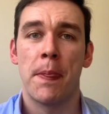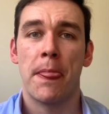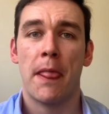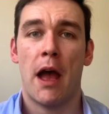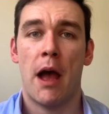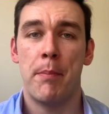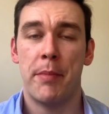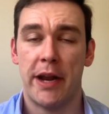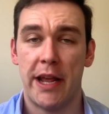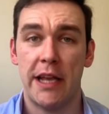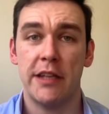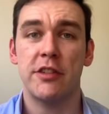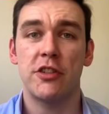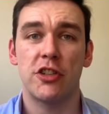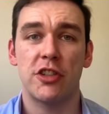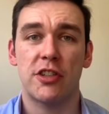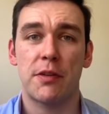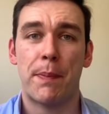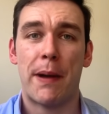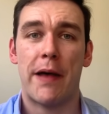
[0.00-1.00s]
But it isn't
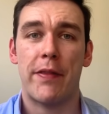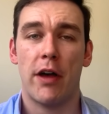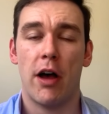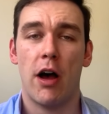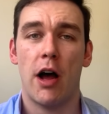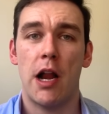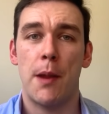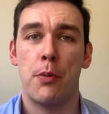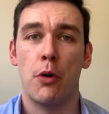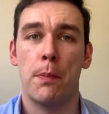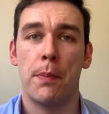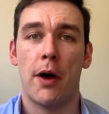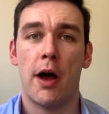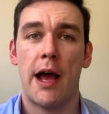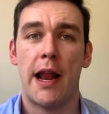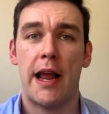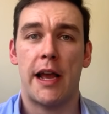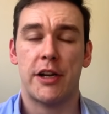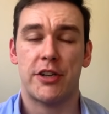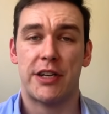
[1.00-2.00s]
just about the Hartlepool
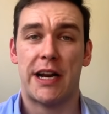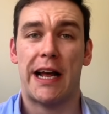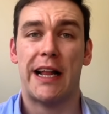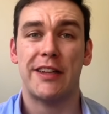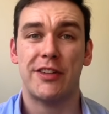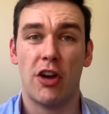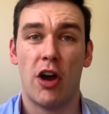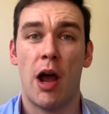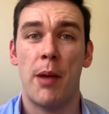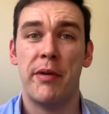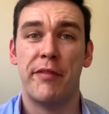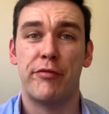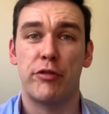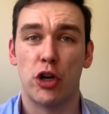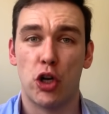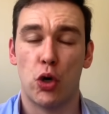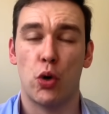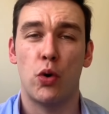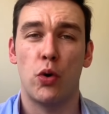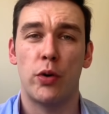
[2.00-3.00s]
by-election. At time of
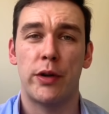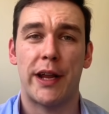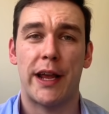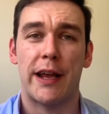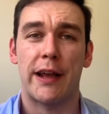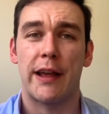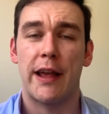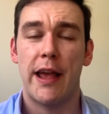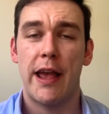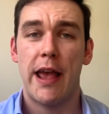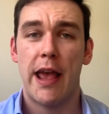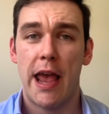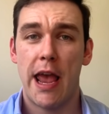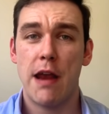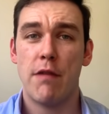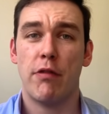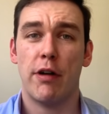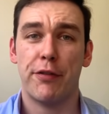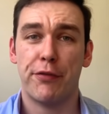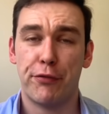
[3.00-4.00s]
recording,
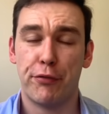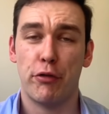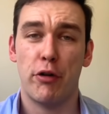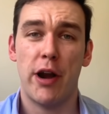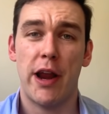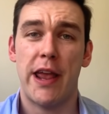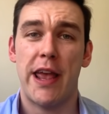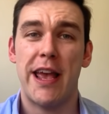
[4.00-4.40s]
here are three.